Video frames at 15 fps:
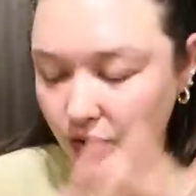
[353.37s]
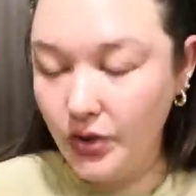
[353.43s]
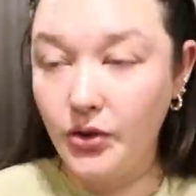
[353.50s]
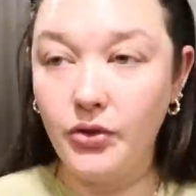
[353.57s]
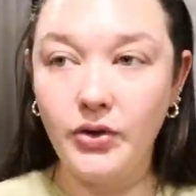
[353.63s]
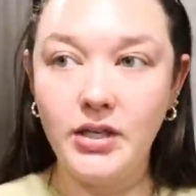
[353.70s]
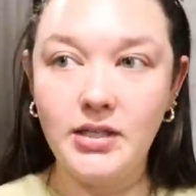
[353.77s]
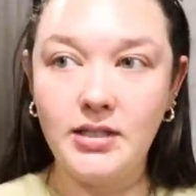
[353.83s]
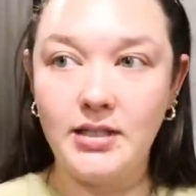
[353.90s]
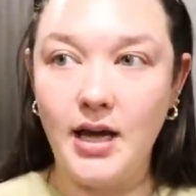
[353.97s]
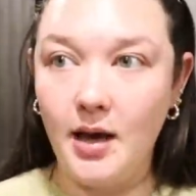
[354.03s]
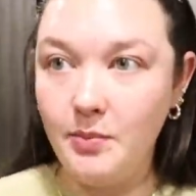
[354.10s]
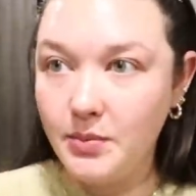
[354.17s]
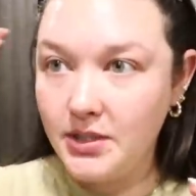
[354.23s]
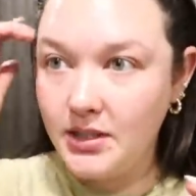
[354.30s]
are the three
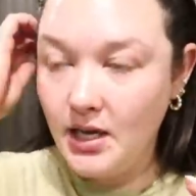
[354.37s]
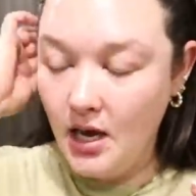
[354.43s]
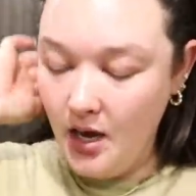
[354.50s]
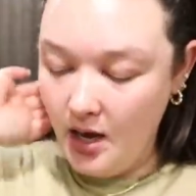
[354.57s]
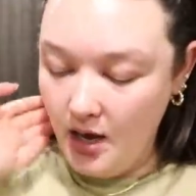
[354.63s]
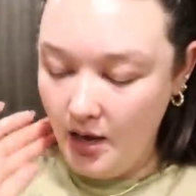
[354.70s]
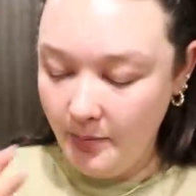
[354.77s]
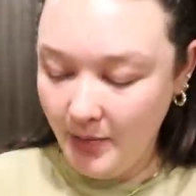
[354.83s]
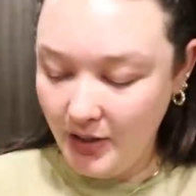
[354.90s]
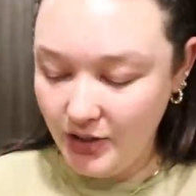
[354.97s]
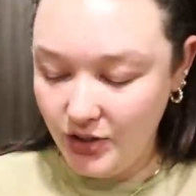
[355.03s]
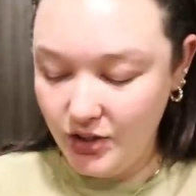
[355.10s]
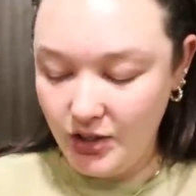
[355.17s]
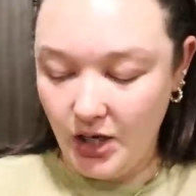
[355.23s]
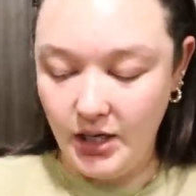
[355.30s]
steps I'm
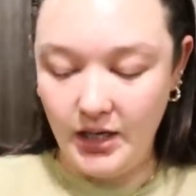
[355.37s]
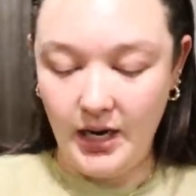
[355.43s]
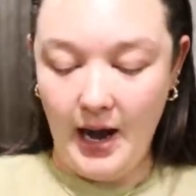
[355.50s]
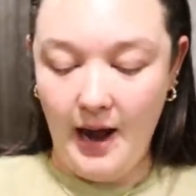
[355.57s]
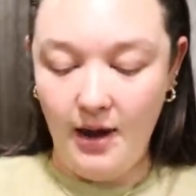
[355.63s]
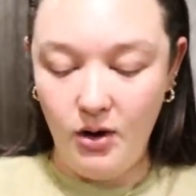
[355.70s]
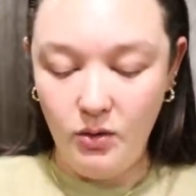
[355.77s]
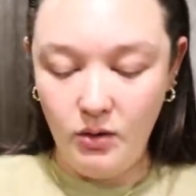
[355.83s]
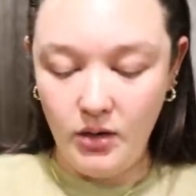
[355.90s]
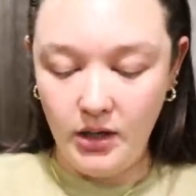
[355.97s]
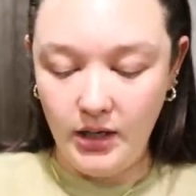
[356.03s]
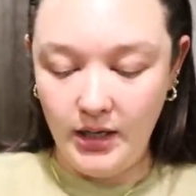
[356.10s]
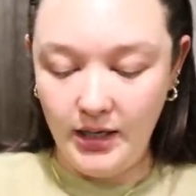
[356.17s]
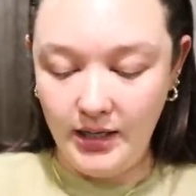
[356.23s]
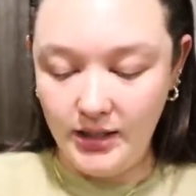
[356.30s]
gonna start now.
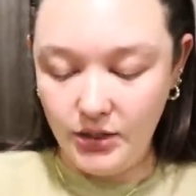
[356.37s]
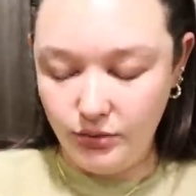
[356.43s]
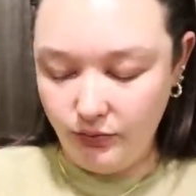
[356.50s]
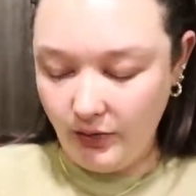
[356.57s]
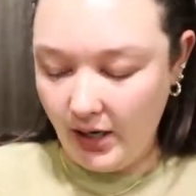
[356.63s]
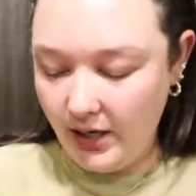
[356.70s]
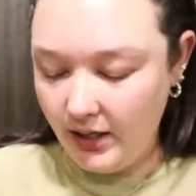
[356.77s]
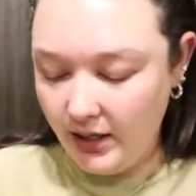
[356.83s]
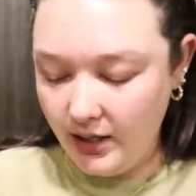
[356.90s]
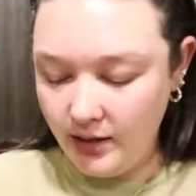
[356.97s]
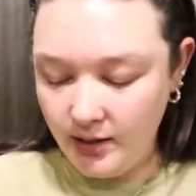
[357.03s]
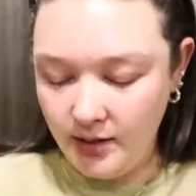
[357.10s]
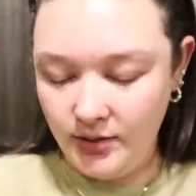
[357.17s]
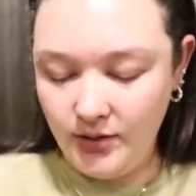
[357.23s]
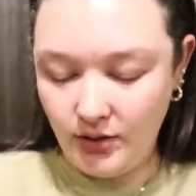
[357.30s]
It is
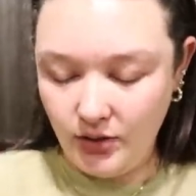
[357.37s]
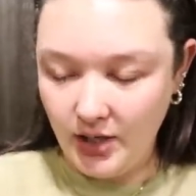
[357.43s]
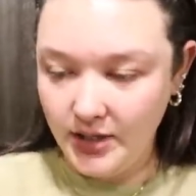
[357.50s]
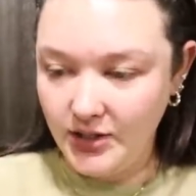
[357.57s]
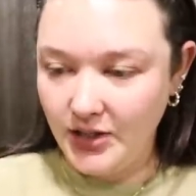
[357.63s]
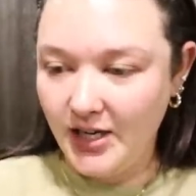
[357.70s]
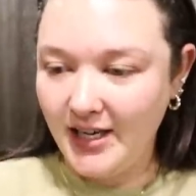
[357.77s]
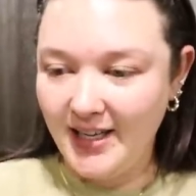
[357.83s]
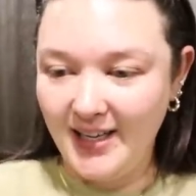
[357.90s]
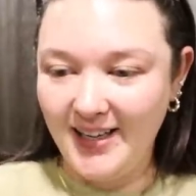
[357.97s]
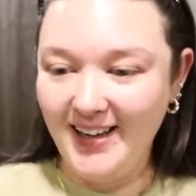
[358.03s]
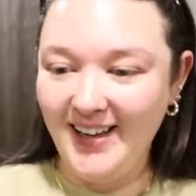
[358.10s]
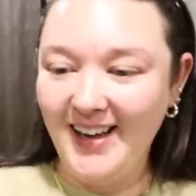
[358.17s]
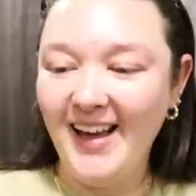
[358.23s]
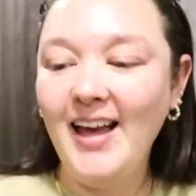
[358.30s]
raining, so you guys are
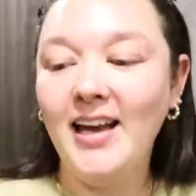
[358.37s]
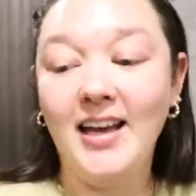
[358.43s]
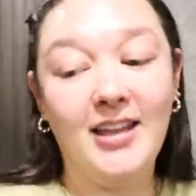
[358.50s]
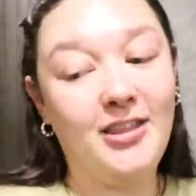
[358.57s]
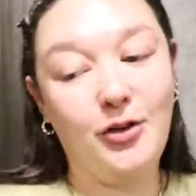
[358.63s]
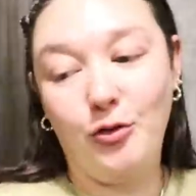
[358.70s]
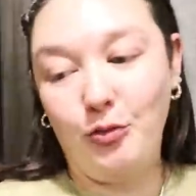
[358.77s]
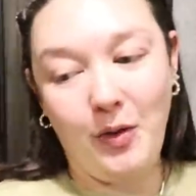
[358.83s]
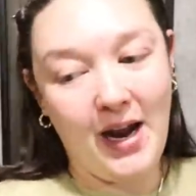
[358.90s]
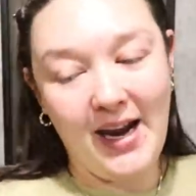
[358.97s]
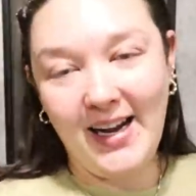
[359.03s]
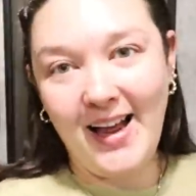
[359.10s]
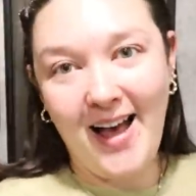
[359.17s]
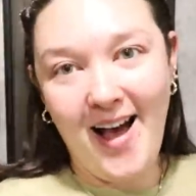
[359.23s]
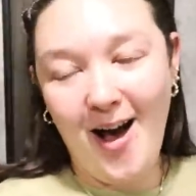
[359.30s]
gonna get the
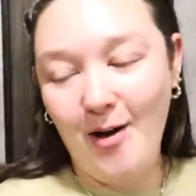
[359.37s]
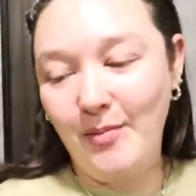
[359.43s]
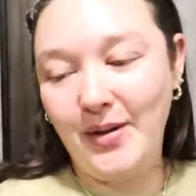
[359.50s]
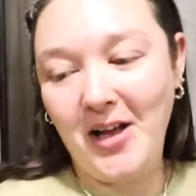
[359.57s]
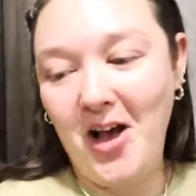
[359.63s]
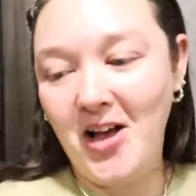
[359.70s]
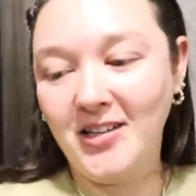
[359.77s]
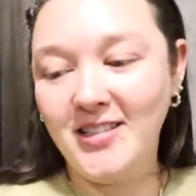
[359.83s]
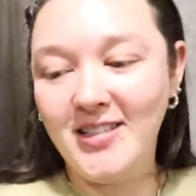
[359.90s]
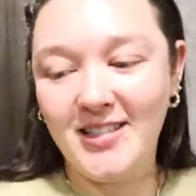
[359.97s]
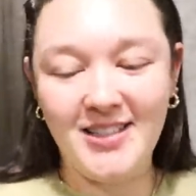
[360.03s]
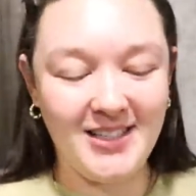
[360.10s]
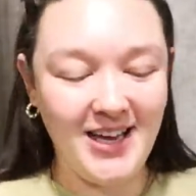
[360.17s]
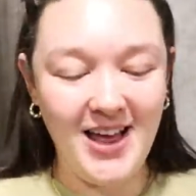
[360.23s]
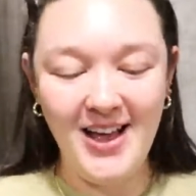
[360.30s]
rain
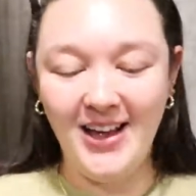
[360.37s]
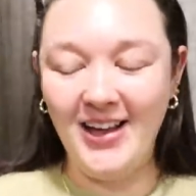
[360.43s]
ambiance